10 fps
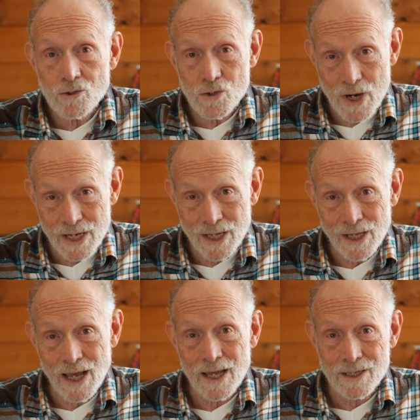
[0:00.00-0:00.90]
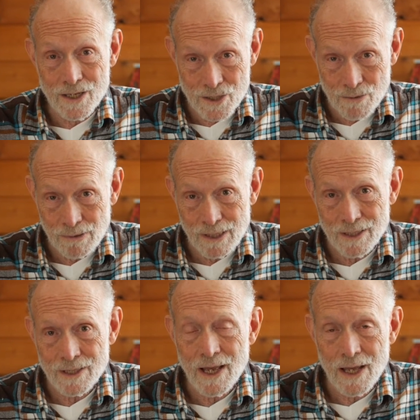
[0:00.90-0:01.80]
training and
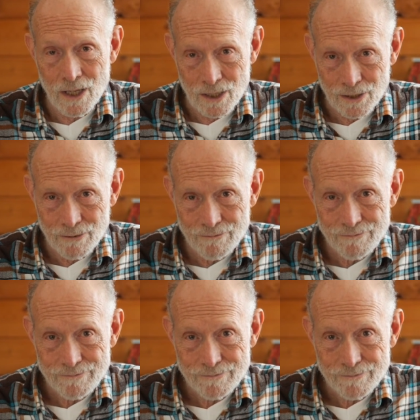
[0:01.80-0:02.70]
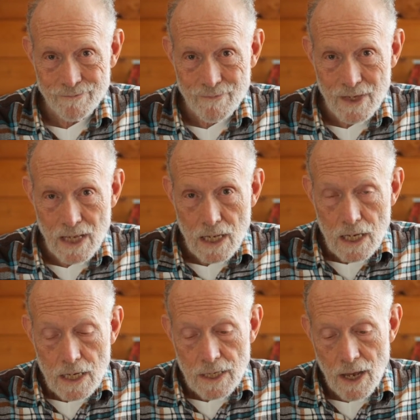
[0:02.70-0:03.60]
discipline held.
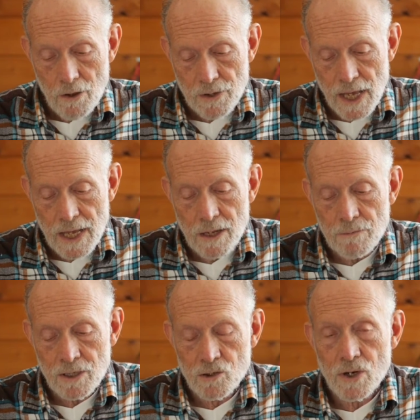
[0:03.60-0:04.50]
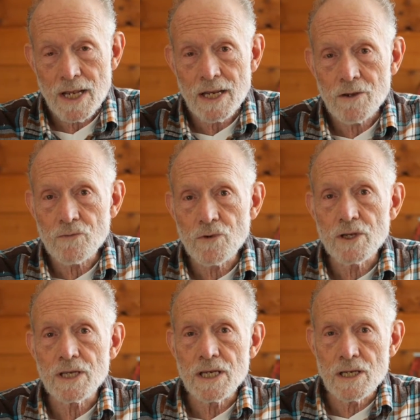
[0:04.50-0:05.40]
Now they had been training for
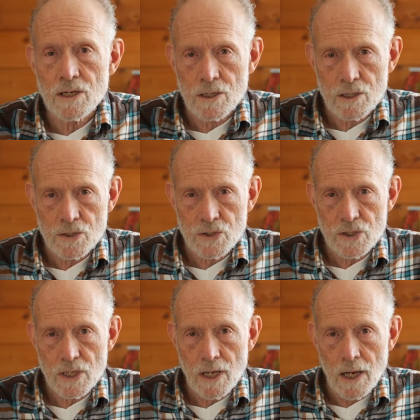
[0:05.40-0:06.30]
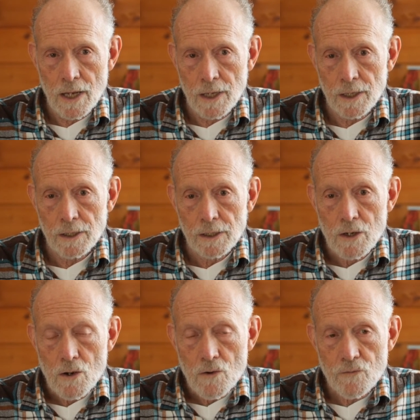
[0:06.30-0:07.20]
years
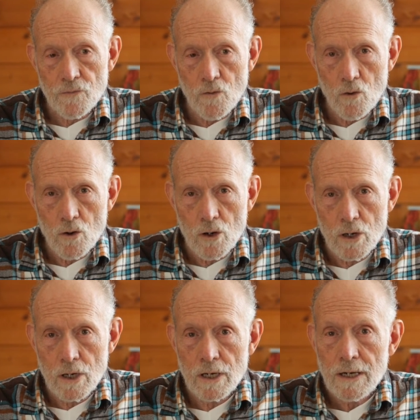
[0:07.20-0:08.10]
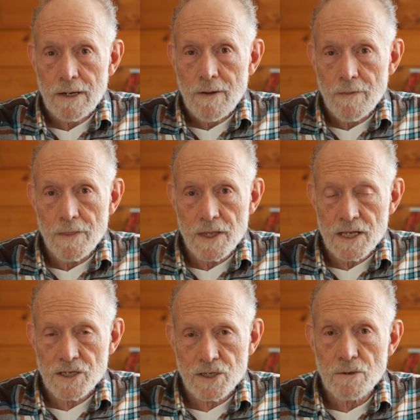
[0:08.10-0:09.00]
for
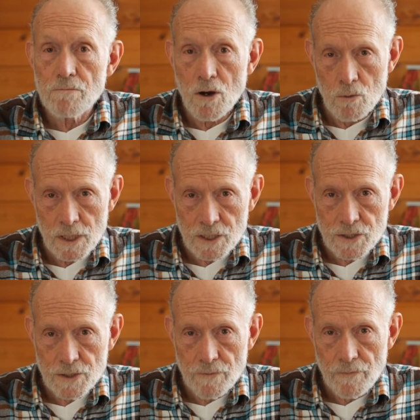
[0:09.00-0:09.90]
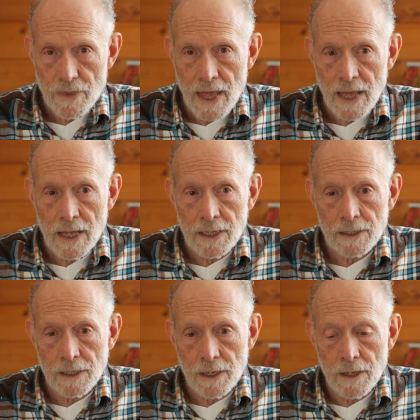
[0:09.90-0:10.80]
these moments.
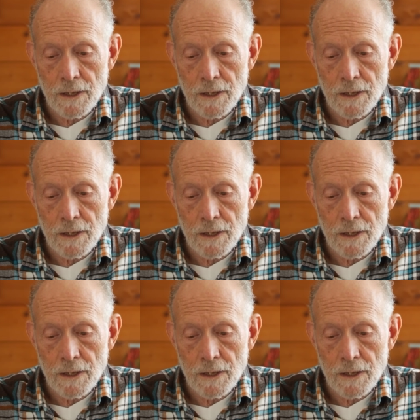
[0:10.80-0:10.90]
And